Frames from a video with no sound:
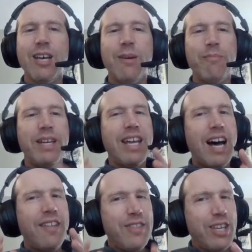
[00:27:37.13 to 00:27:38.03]
But
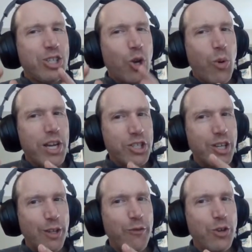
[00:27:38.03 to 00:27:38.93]
on this
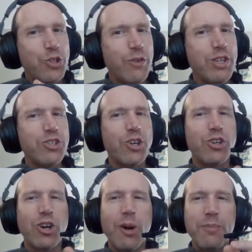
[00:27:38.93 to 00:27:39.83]
question, the future of Eastern
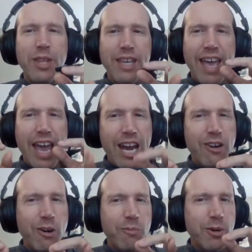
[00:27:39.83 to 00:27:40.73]
Europe, the
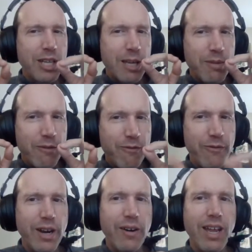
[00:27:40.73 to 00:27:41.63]
acrimony had been
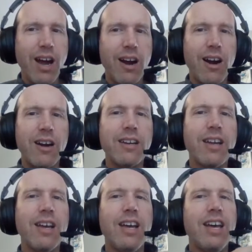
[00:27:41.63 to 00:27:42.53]
very hard.
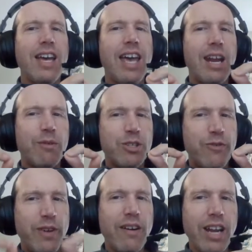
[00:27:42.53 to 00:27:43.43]
And it was
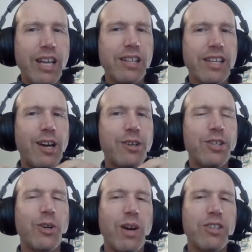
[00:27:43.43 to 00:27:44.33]
very clear to
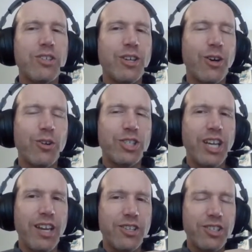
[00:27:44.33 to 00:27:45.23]
the Western
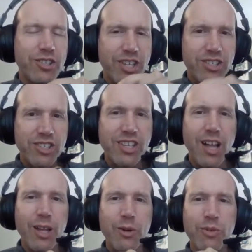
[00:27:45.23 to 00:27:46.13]
negotiations that
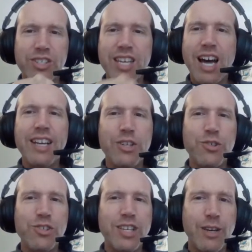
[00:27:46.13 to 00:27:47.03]
Stalin was not
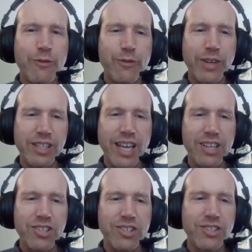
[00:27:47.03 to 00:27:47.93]
interested in free
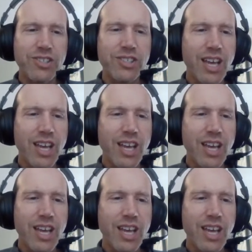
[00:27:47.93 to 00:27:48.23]
elections